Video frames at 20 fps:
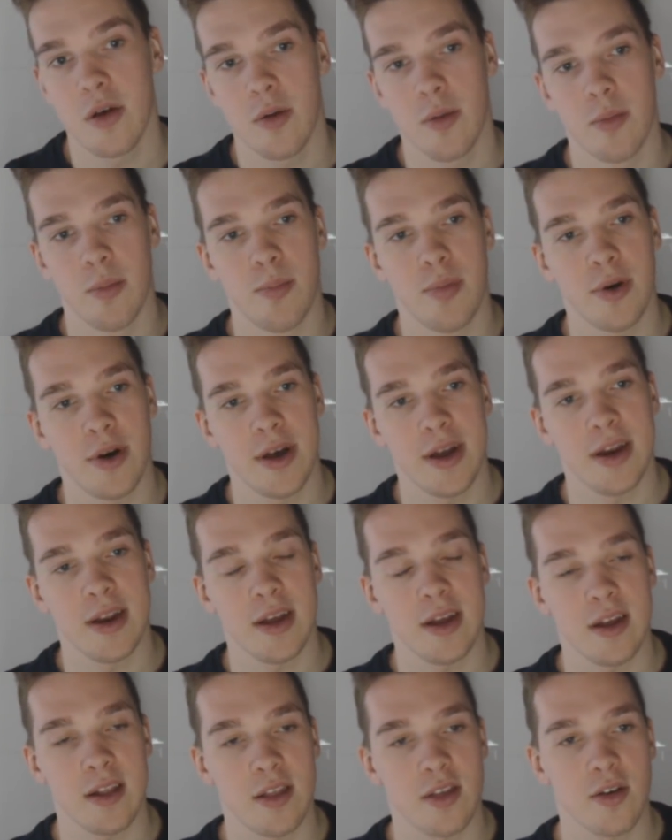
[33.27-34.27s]

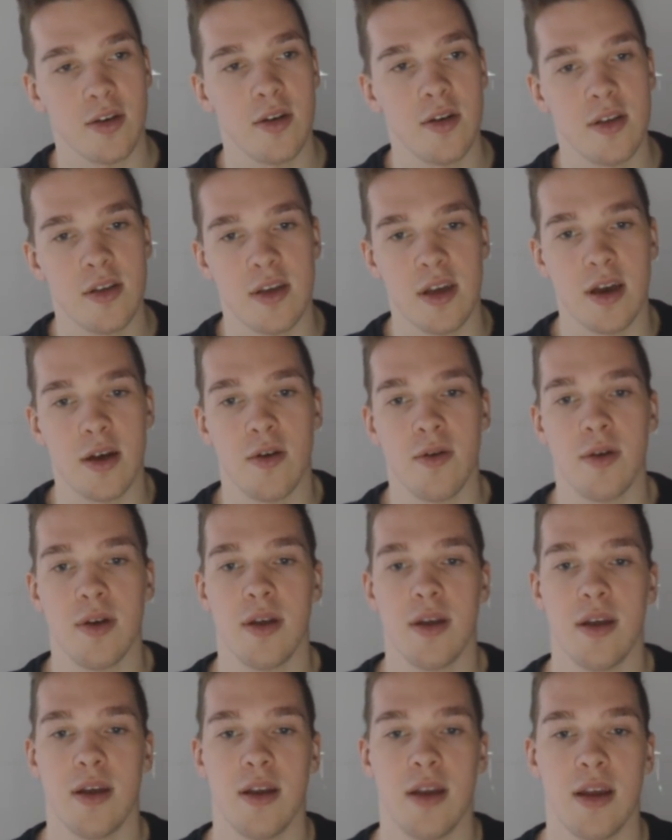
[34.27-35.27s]
But it turns out,
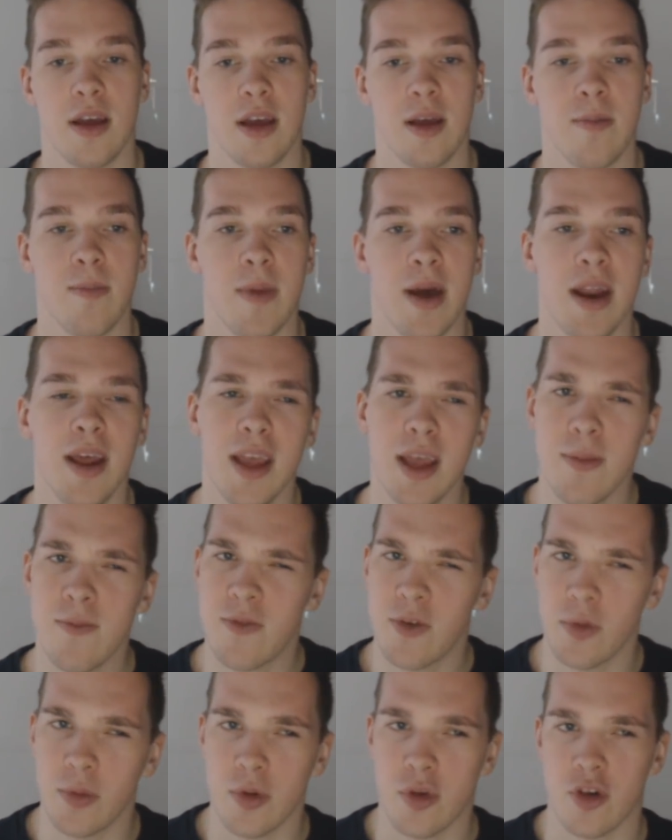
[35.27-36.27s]
in a metagame
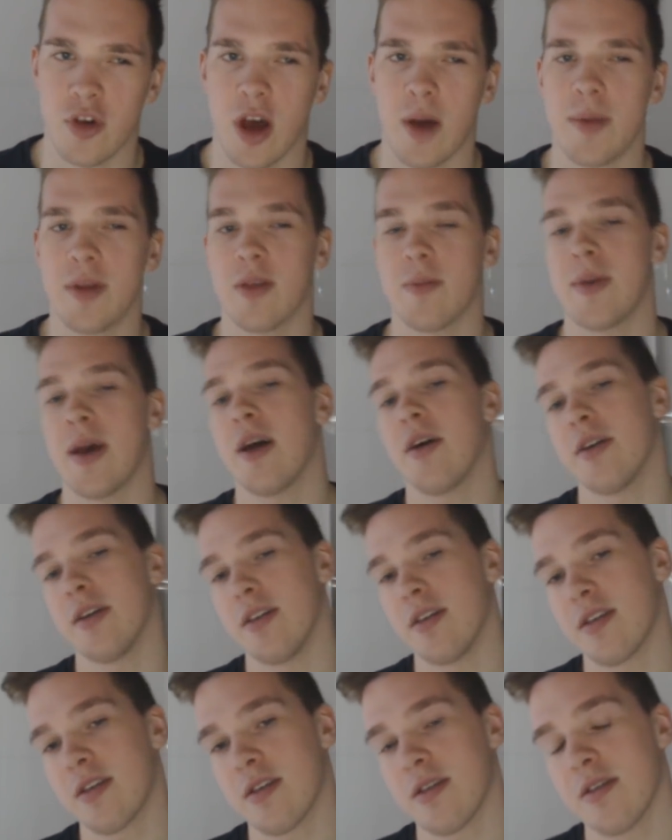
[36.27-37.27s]
filled with Shamans and
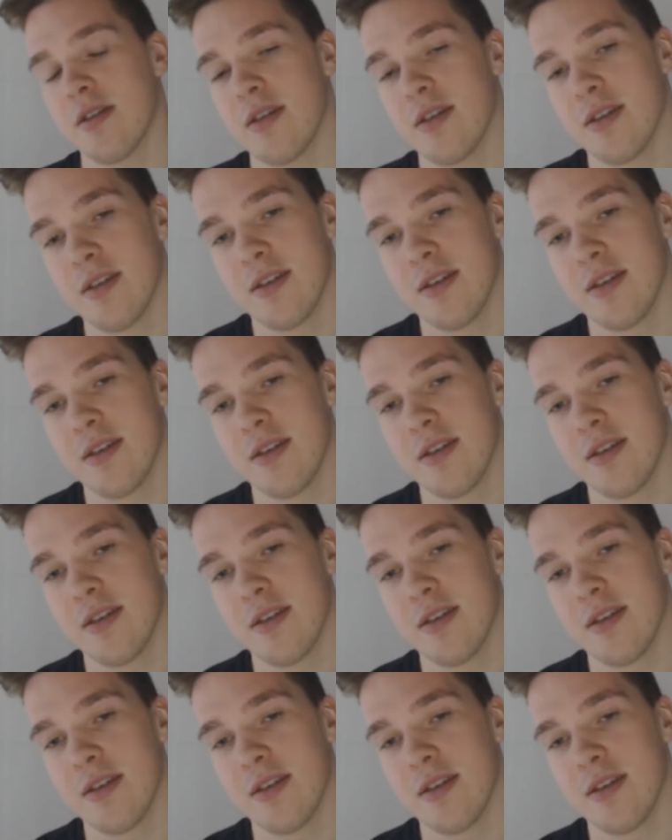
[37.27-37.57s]
Paladins,